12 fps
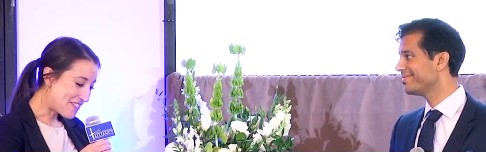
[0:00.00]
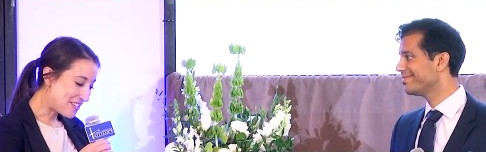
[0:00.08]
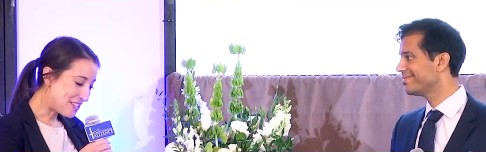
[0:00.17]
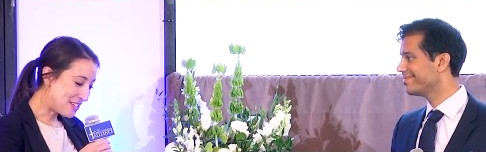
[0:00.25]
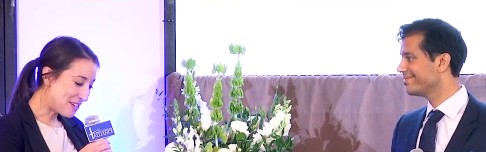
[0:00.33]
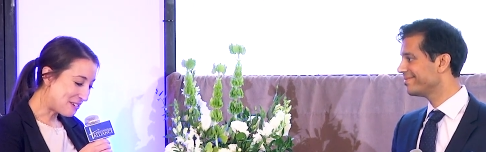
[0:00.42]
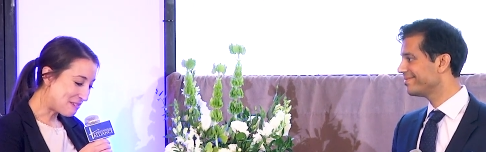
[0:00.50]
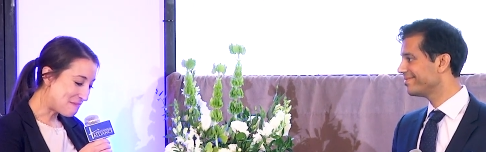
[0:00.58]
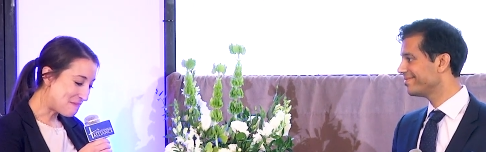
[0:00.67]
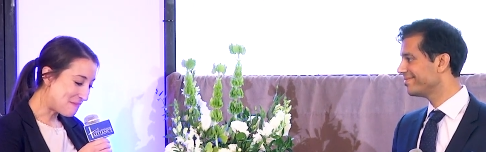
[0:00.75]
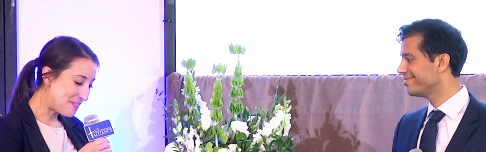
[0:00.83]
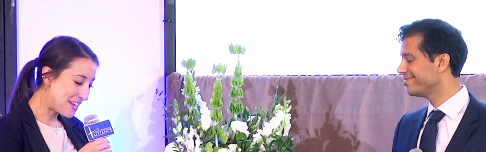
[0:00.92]
Speaker 1: um, so
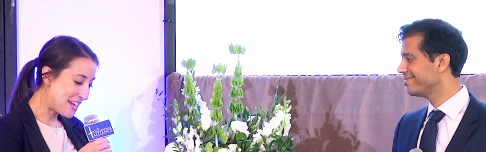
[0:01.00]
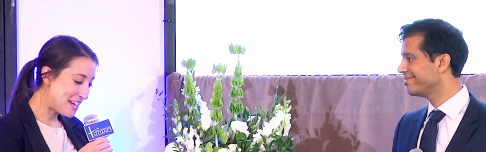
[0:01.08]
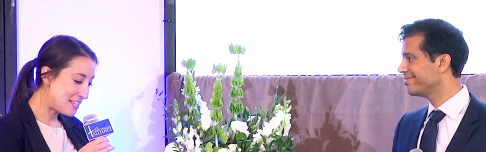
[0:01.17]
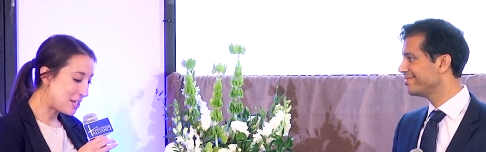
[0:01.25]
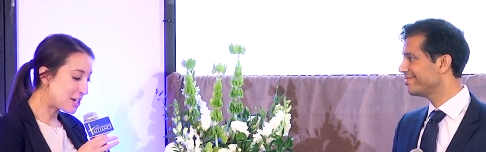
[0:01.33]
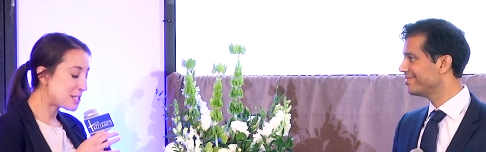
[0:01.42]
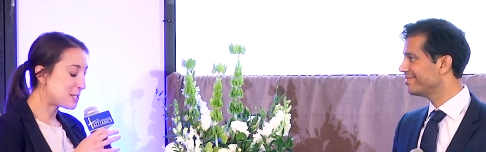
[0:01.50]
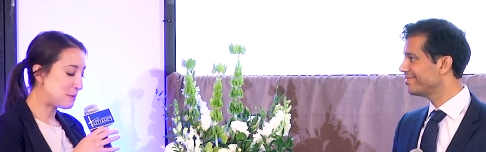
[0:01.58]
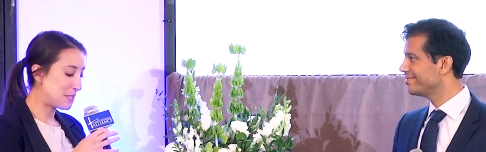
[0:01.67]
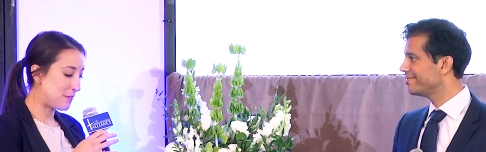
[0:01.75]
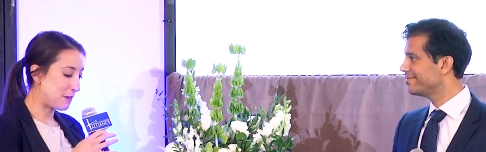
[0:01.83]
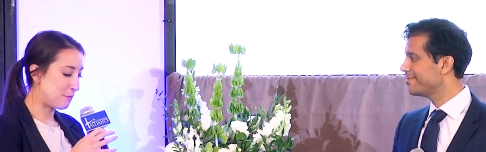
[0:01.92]
is there a
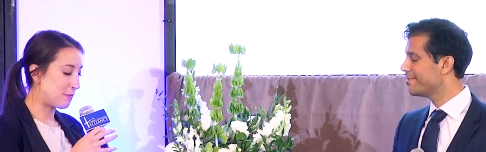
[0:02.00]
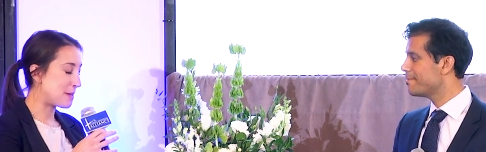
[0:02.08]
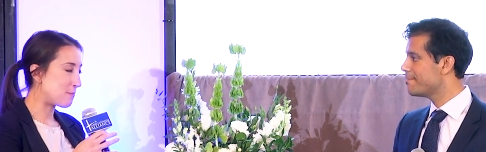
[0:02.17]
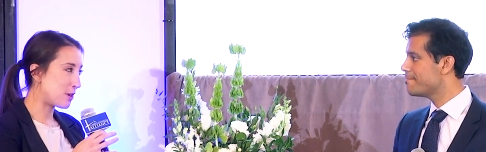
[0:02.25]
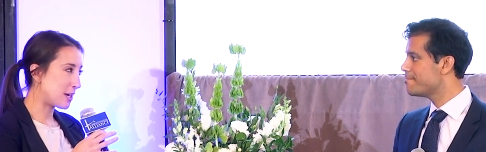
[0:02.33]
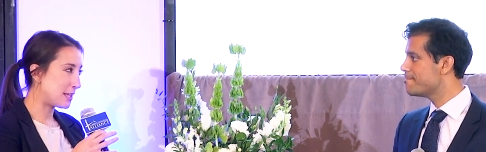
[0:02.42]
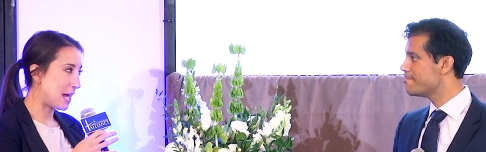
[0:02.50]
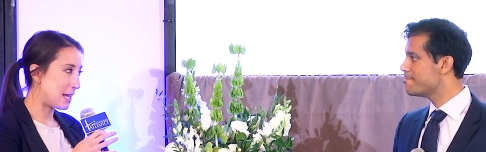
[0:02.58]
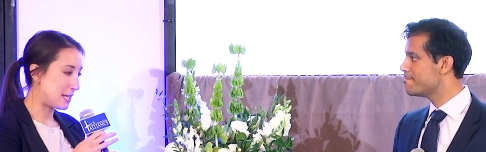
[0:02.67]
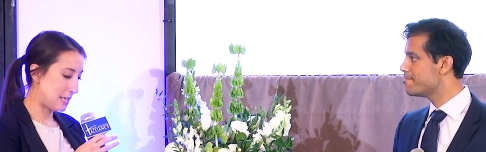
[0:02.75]
specific framework that